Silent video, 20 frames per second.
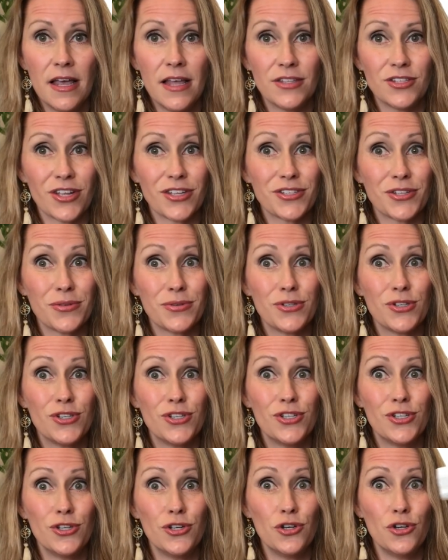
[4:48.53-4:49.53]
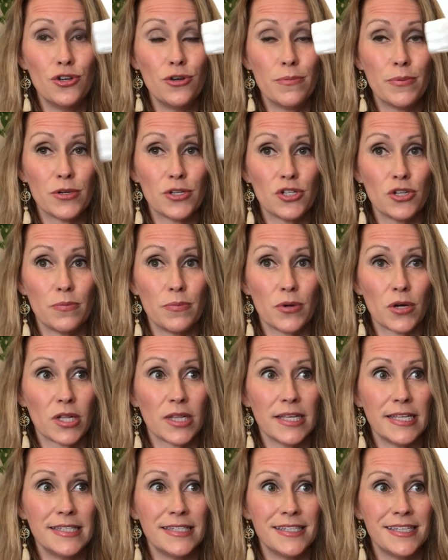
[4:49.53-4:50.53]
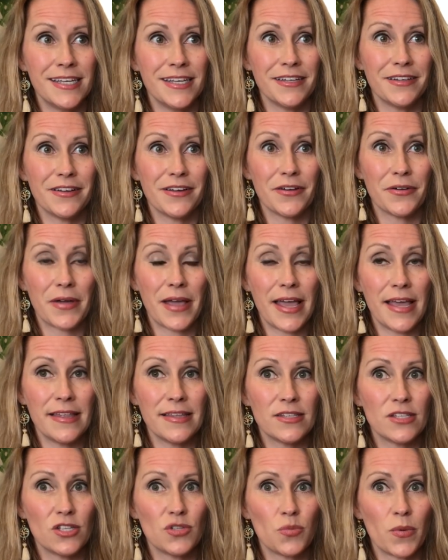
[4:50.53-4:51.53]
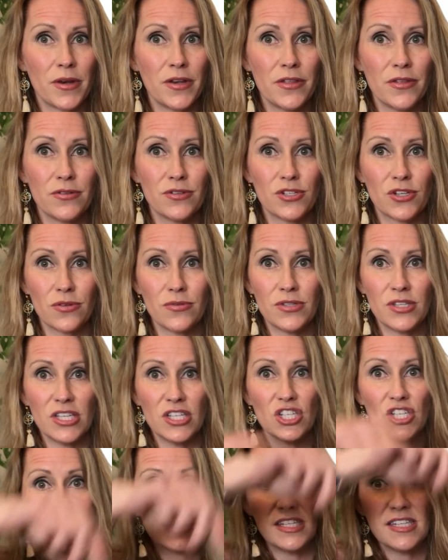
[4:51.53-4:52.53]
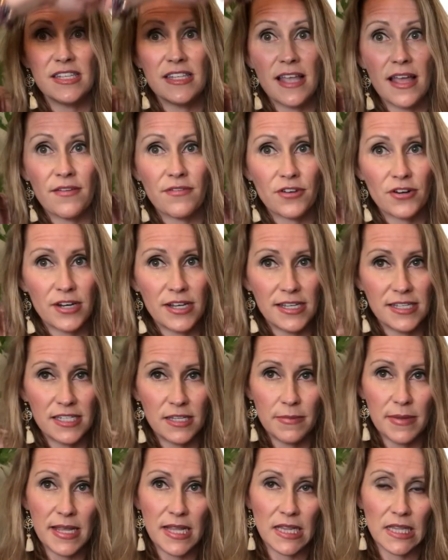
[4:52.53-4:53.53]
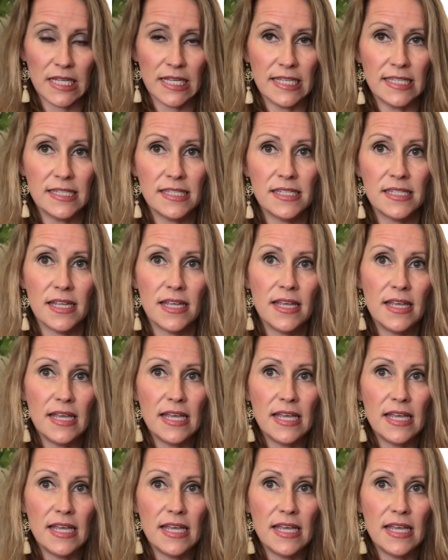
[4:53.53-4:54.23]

It's also super, super cleansing. Okay, this is one of those stones that just never needs to be cleansed.